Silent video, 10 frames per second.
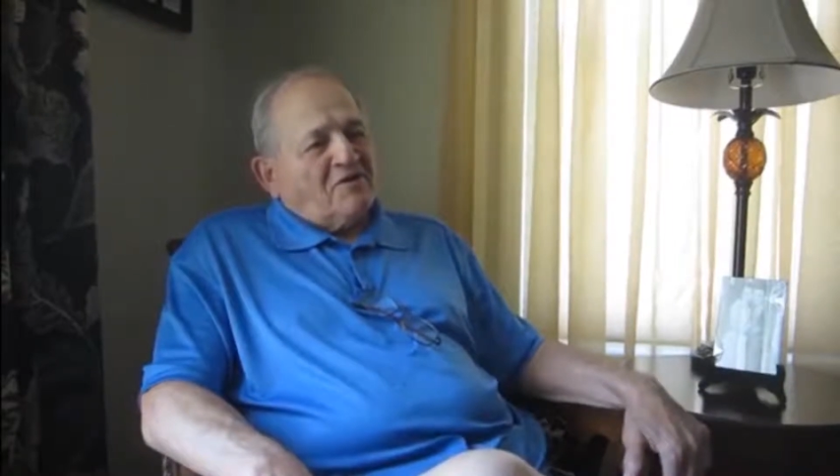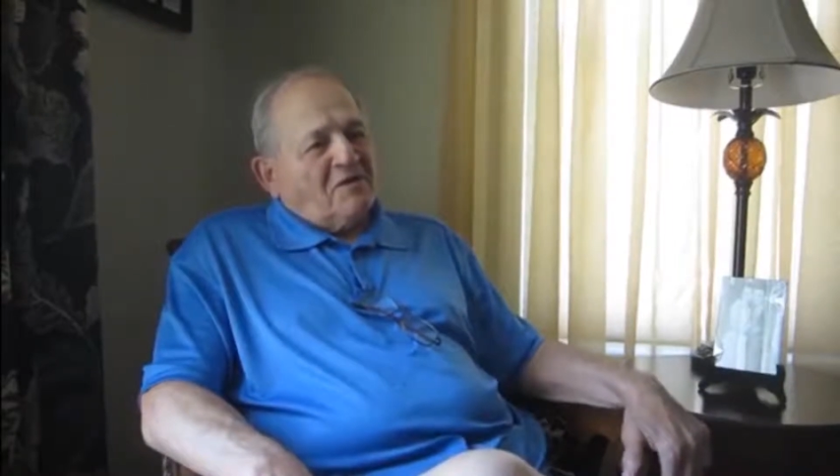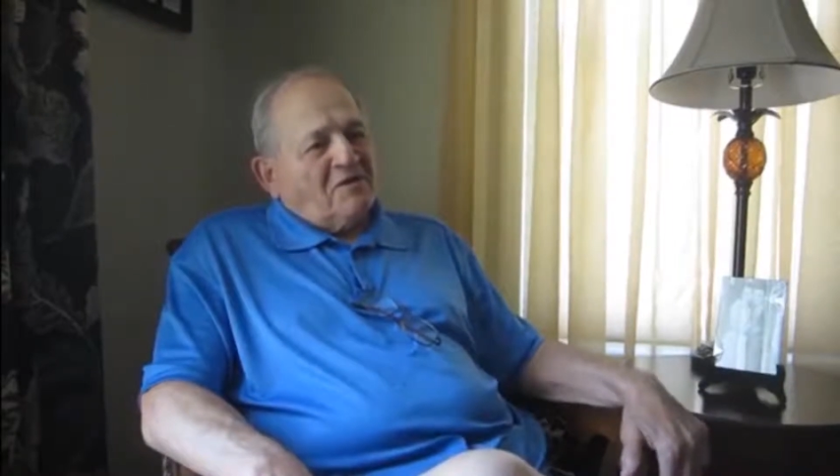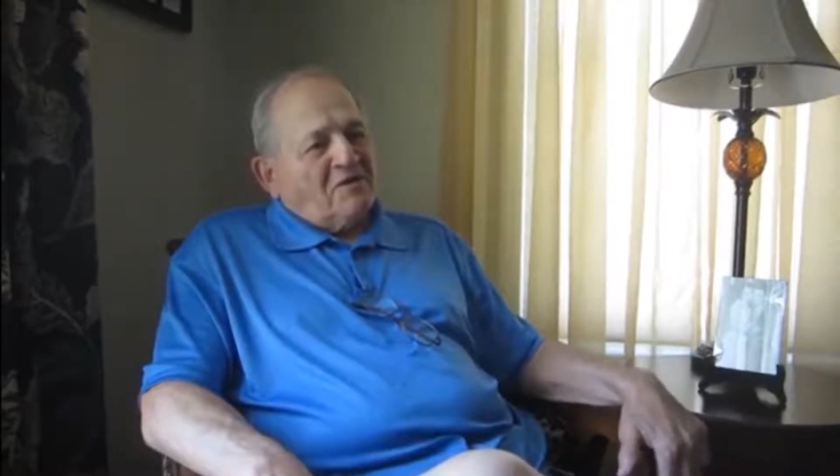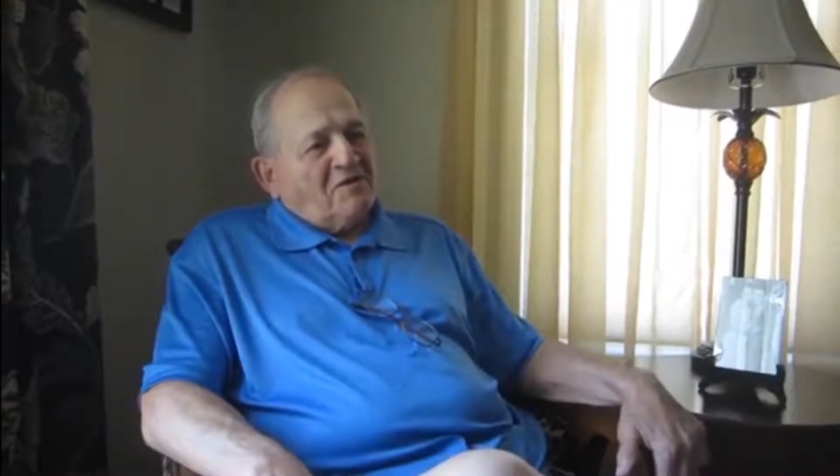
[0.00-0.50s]

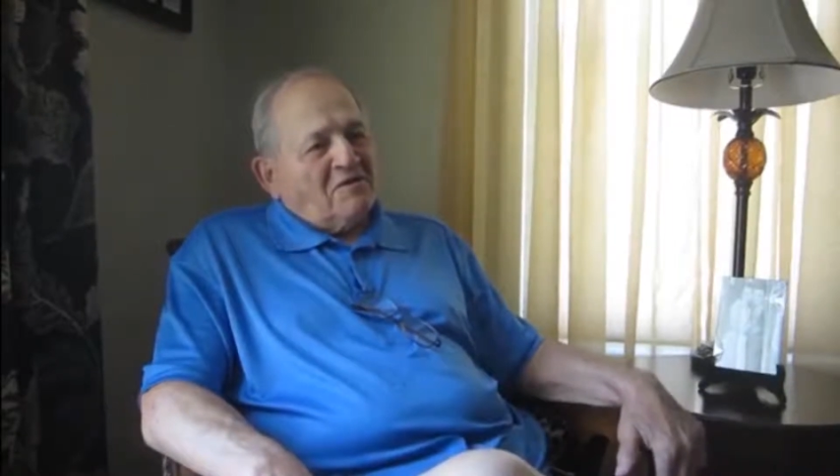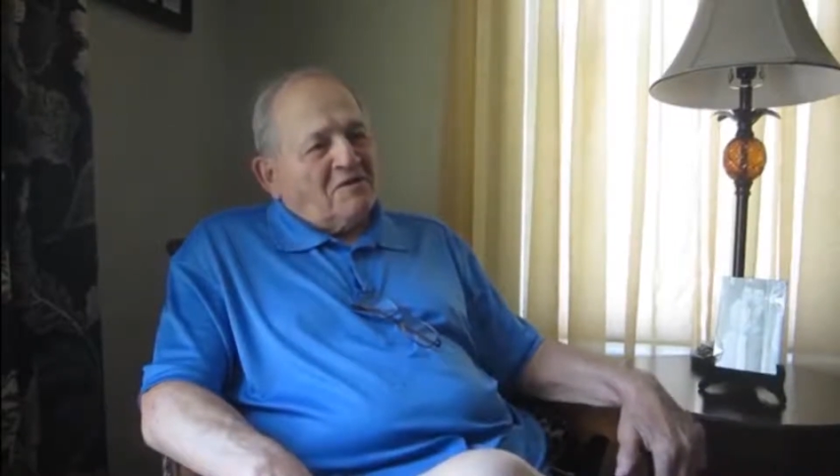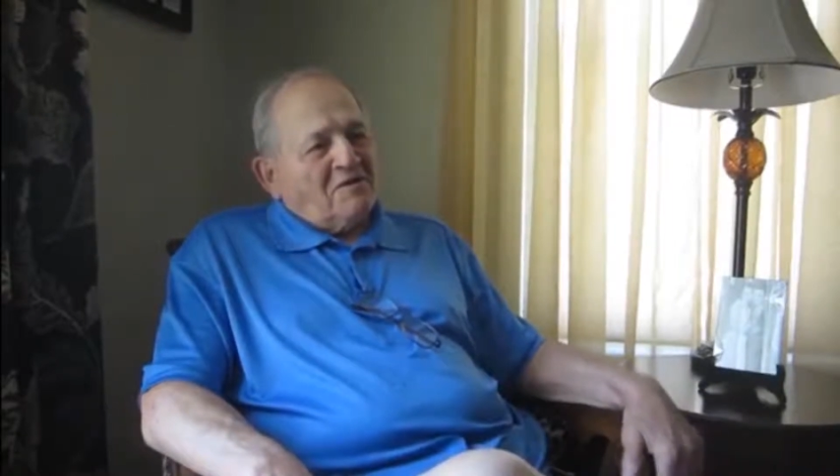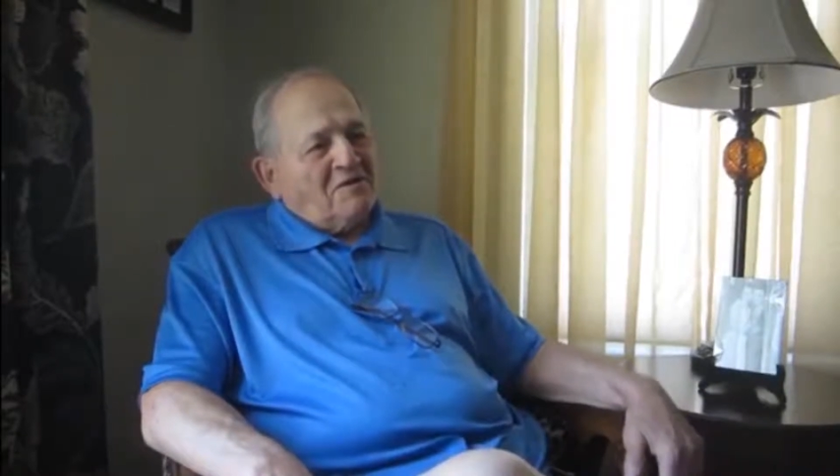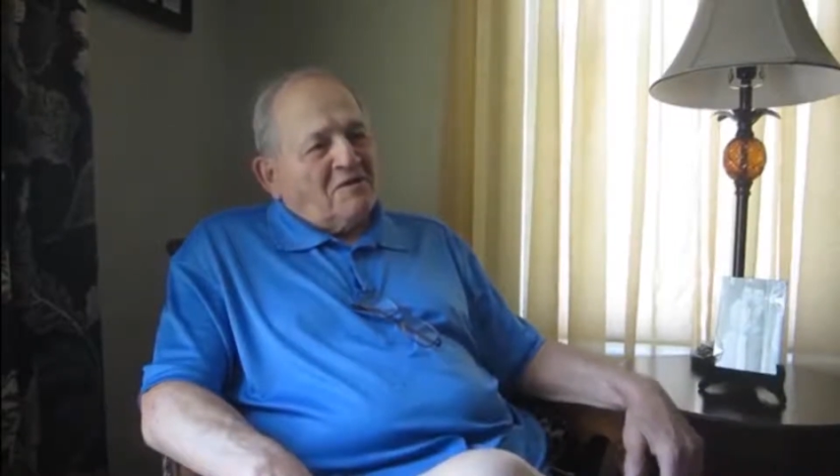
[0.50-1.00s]
day,
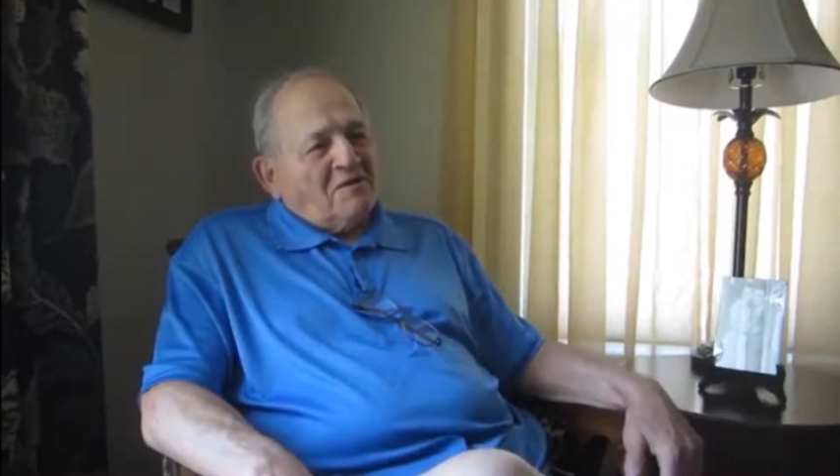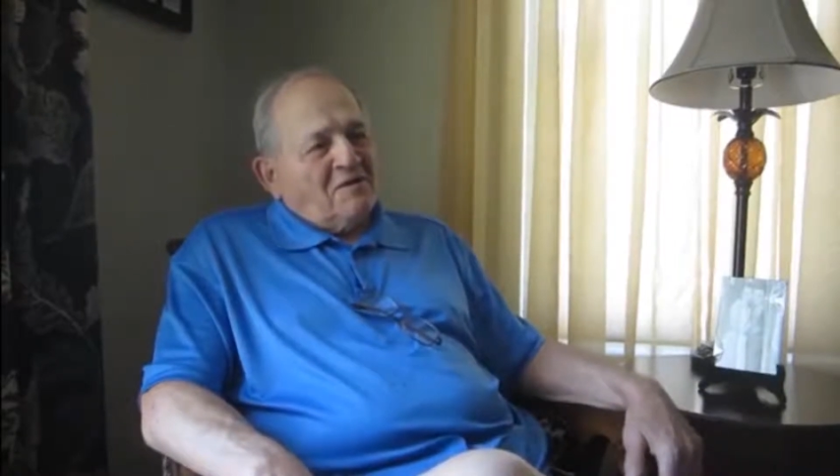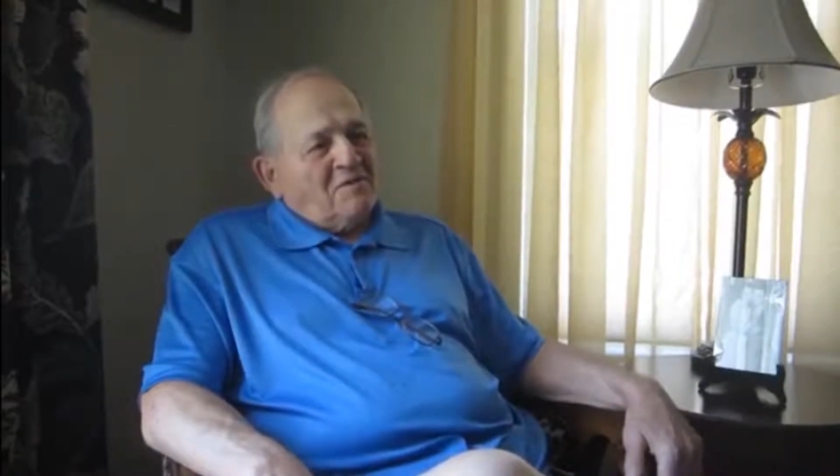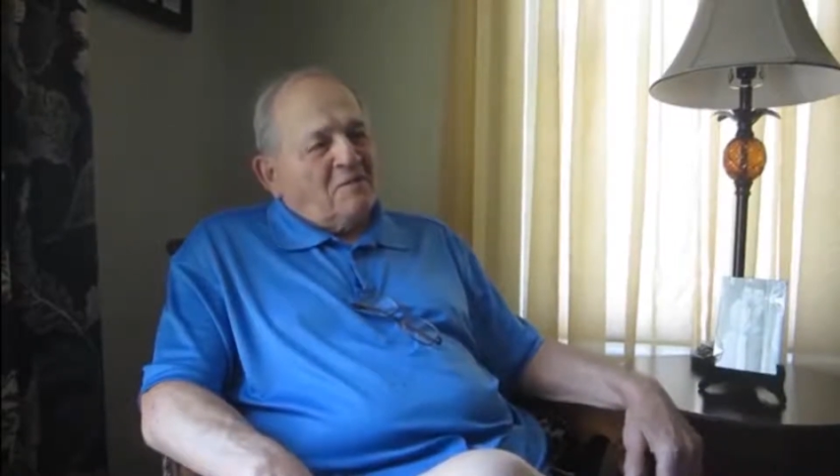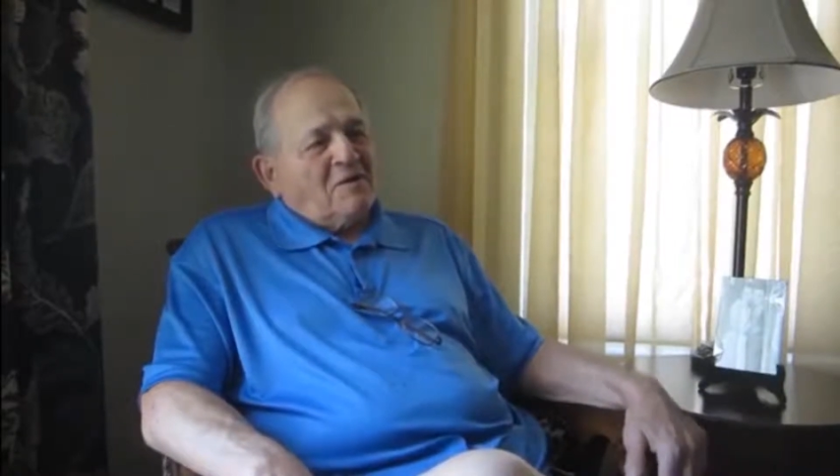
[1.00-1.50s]

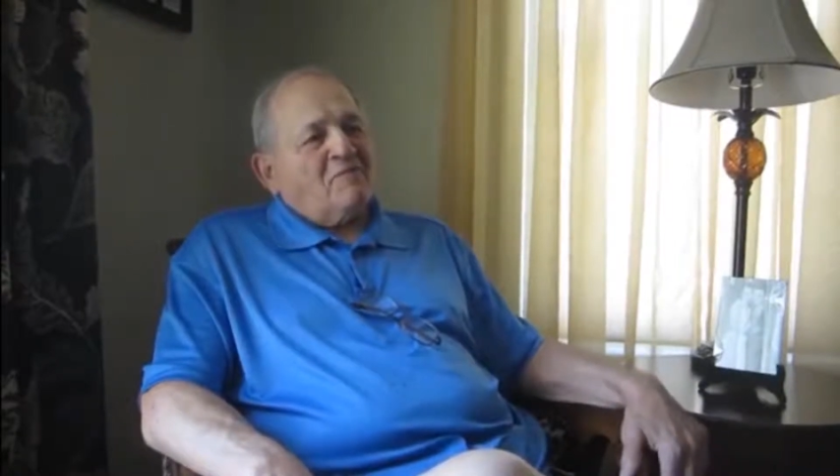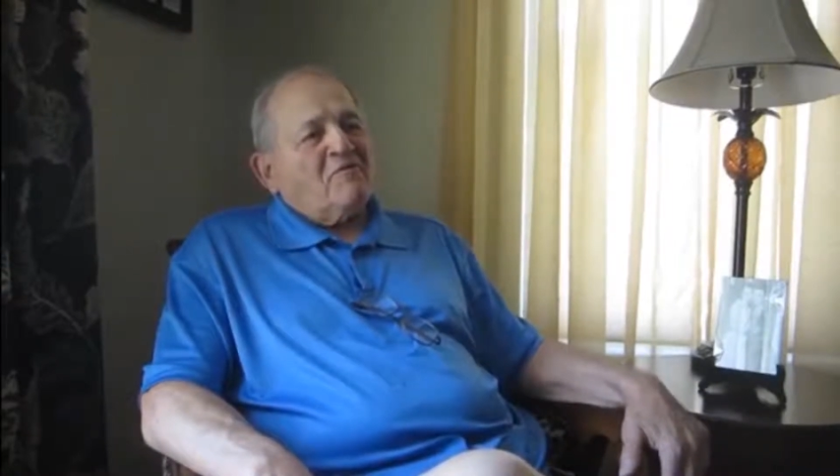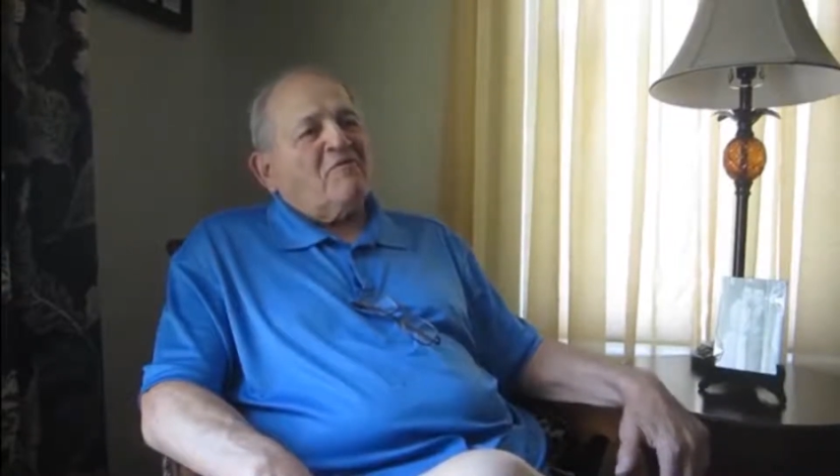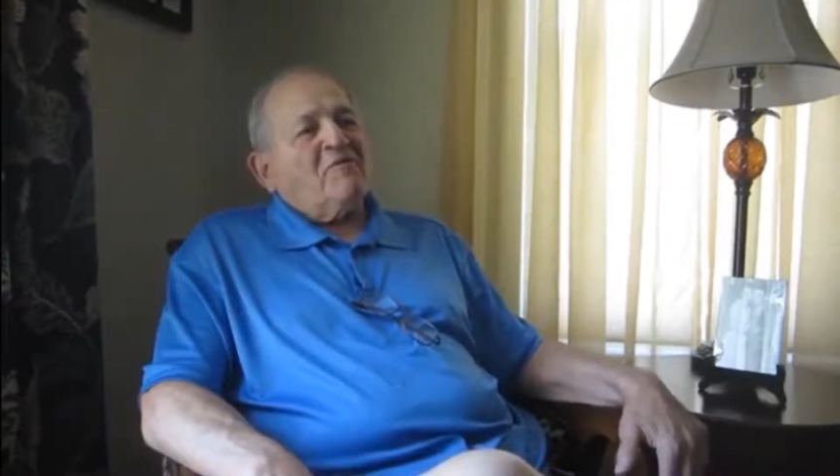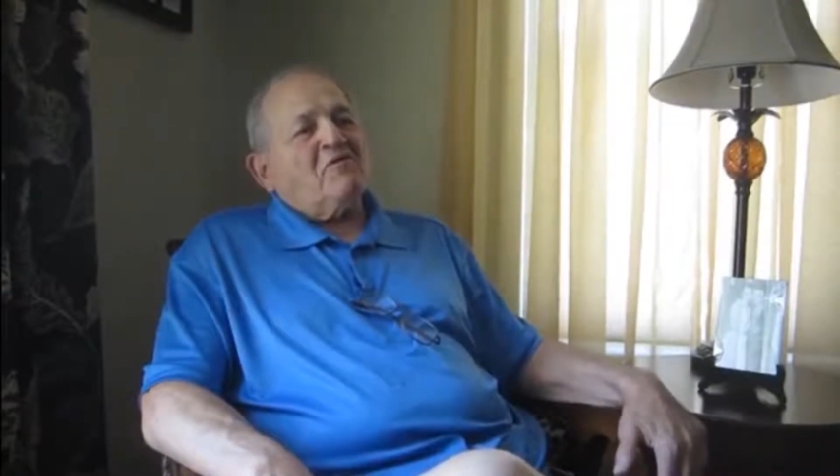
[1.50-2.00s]
but I'm
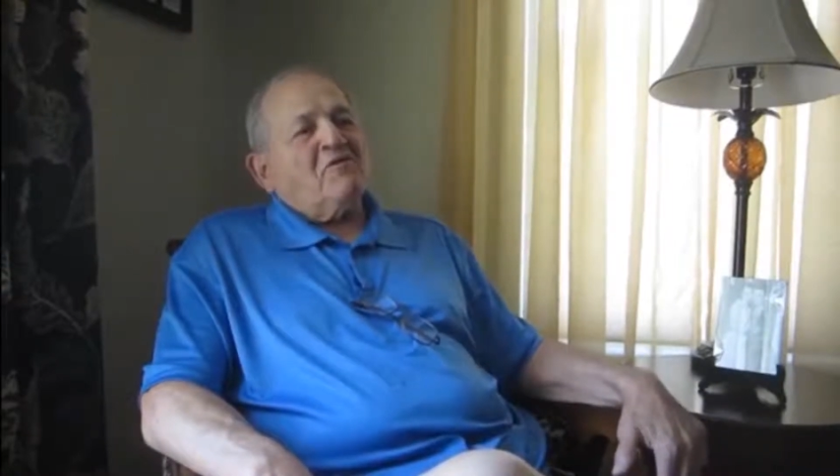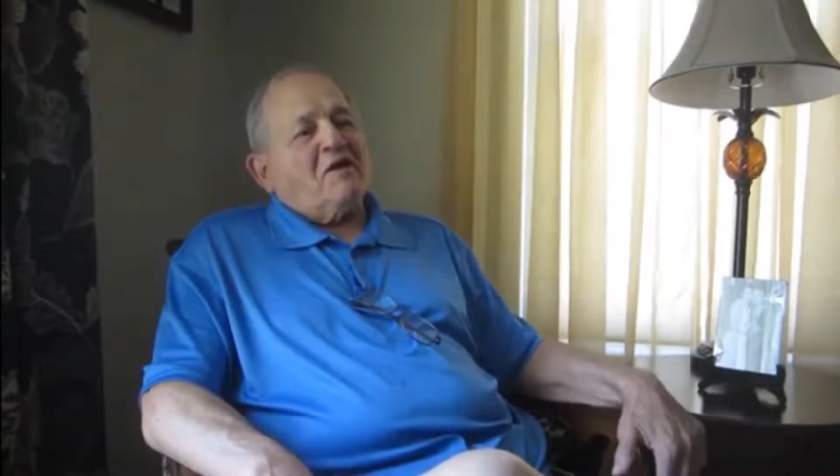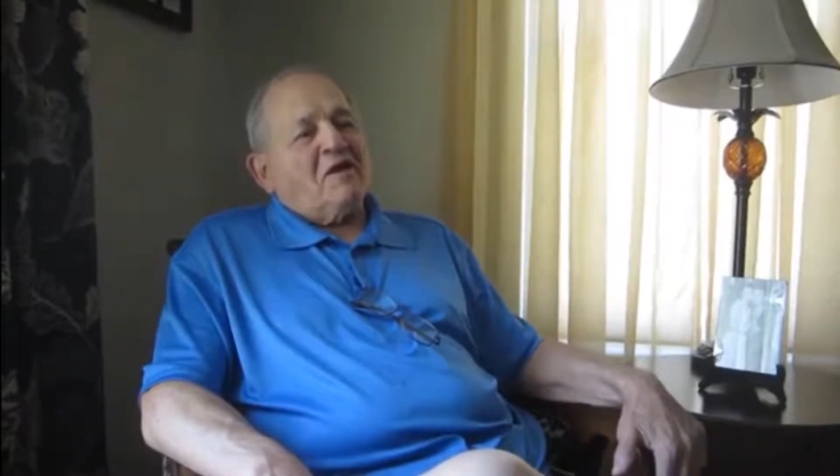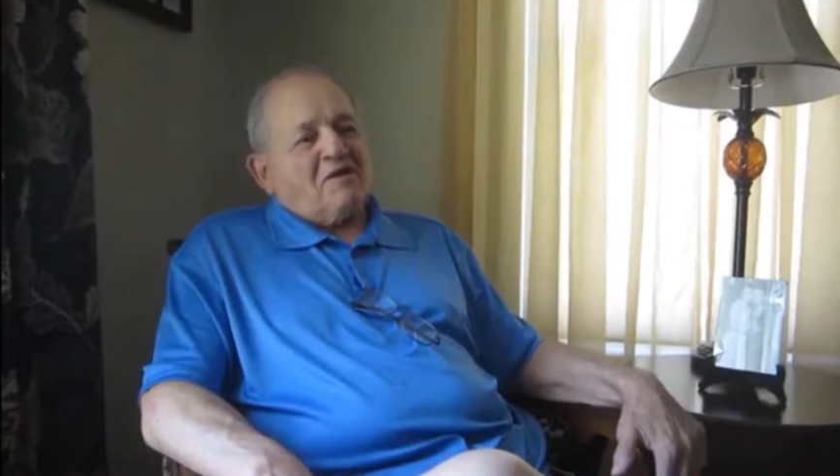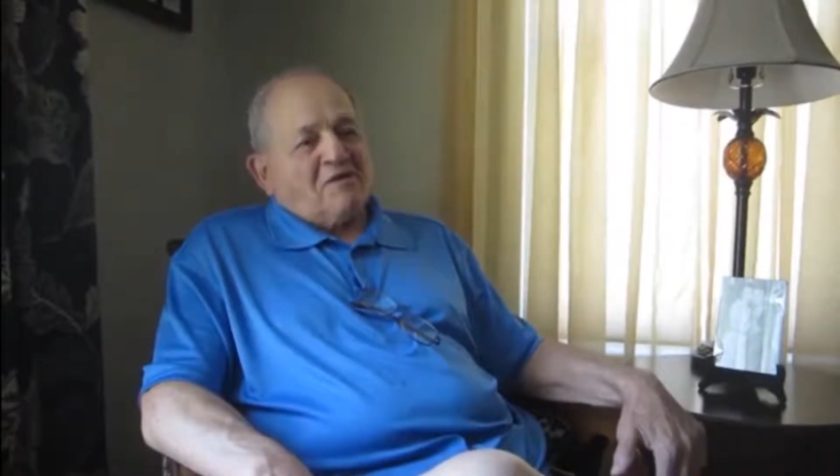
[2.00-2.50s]
very
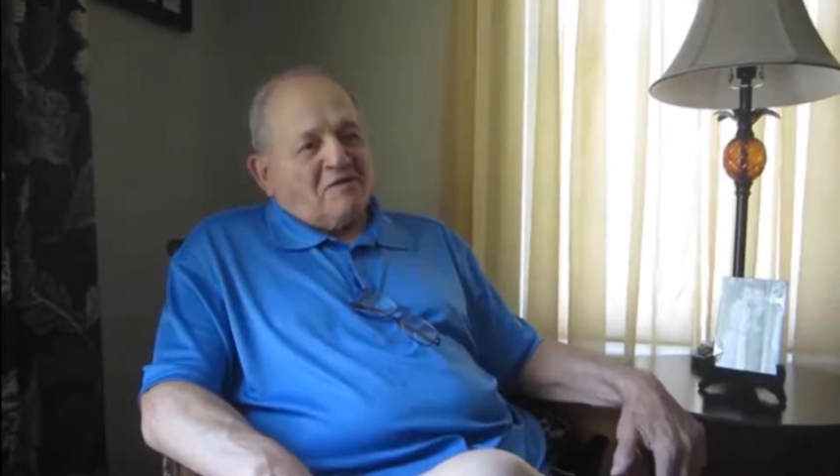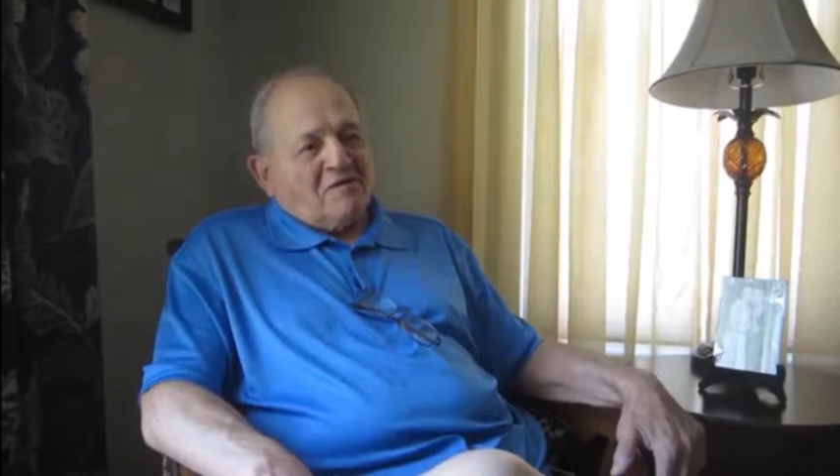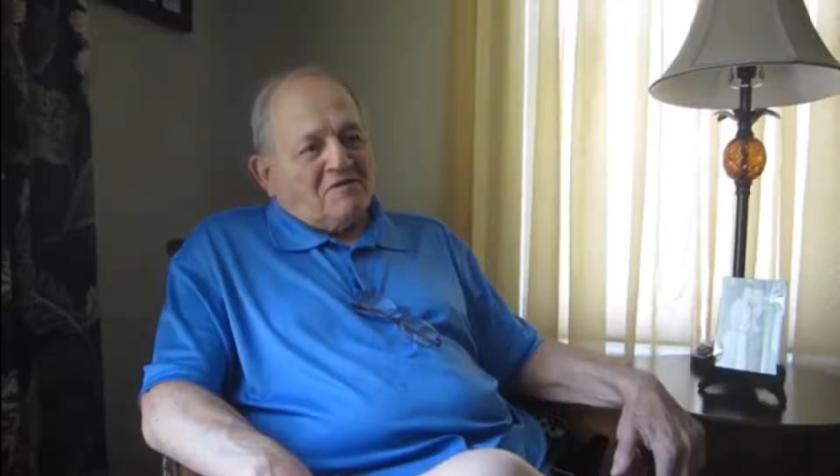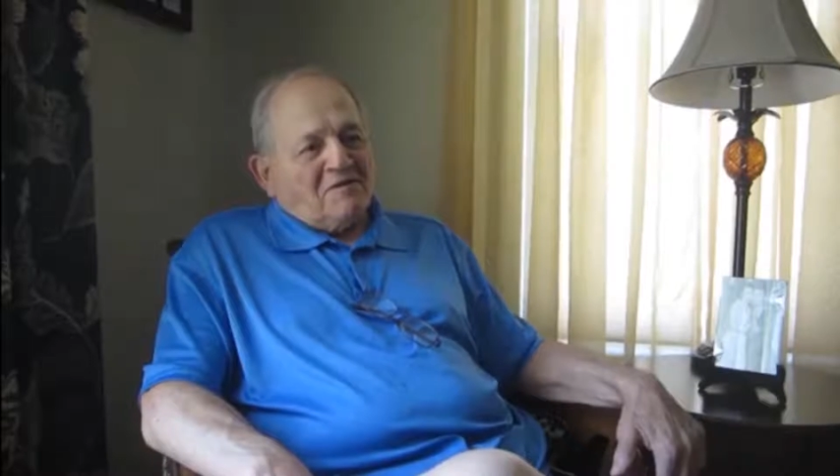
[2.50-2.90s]
good at it.